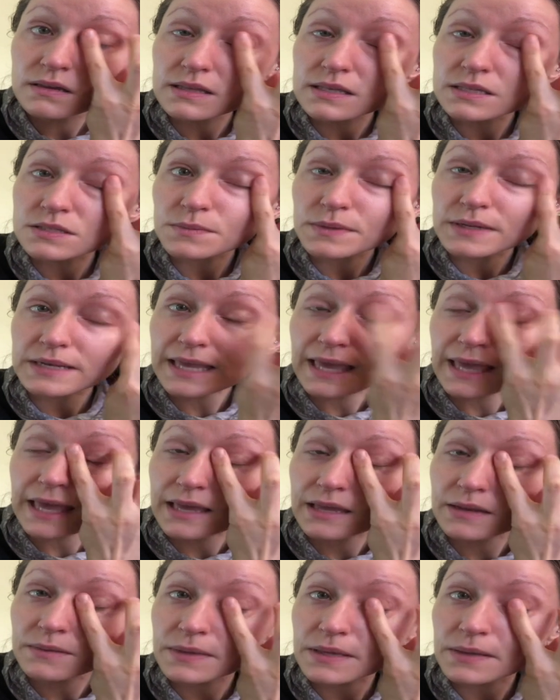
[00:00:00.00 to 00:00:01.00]
one
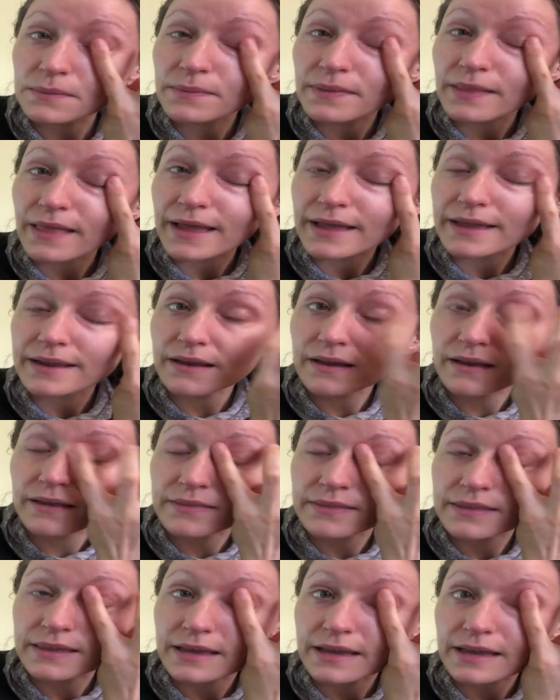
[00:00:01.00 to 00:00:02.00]
can be applied on
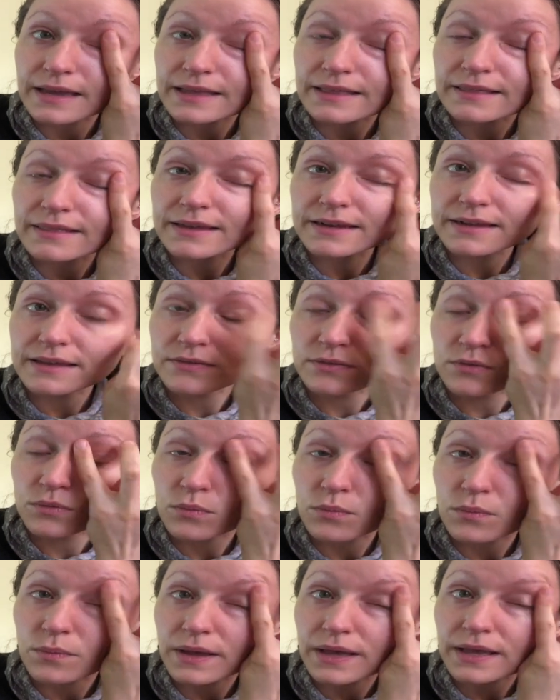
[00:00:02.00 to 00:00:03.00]
the eyelid as
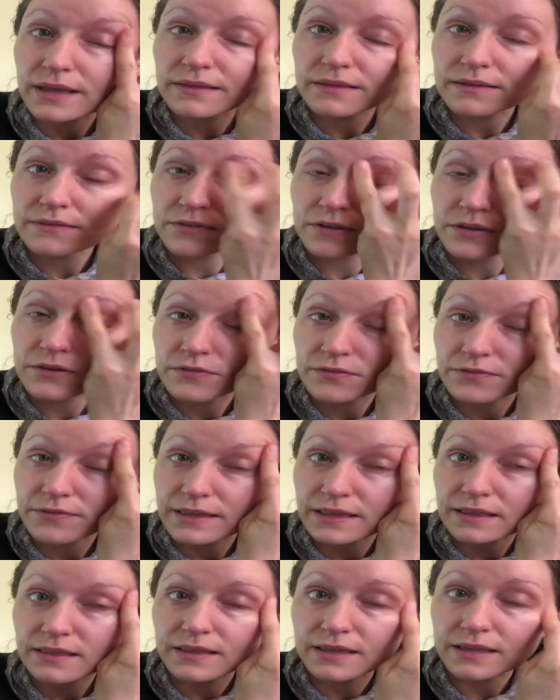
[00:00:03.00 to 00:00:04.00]
well if you're
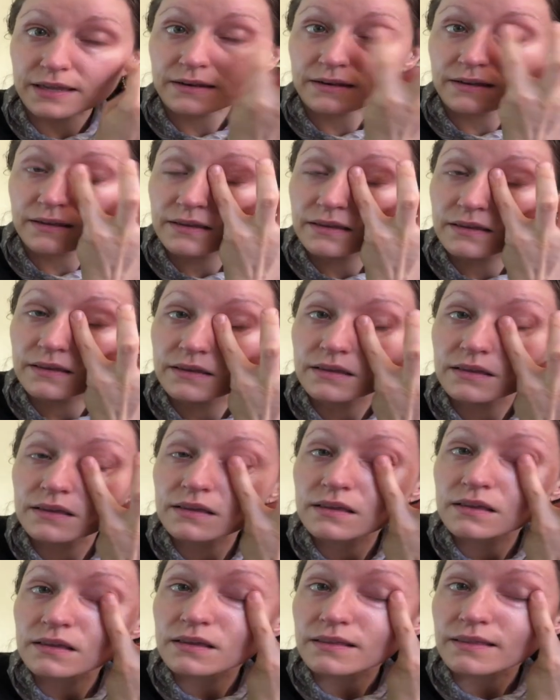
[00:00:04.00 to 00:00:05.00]
feeling
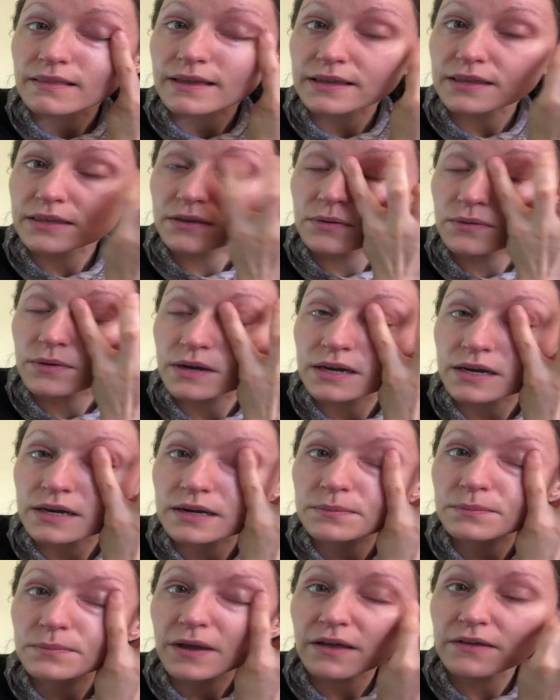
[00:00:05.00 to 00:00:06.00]
like you are
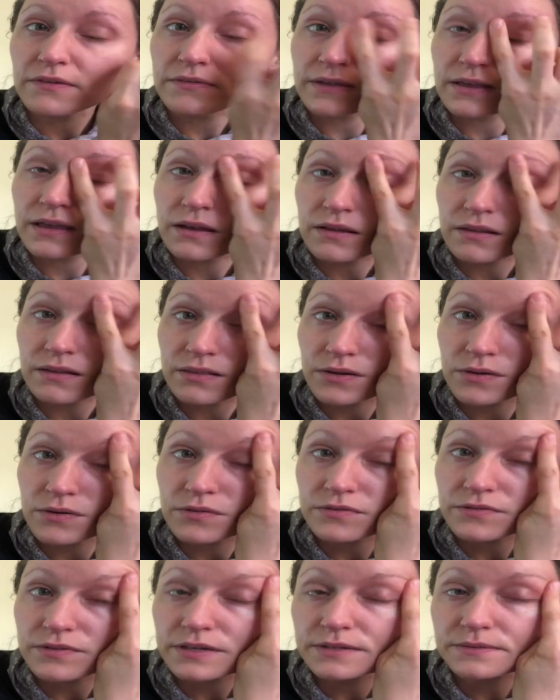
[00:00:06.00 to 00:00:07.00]
puffy all over.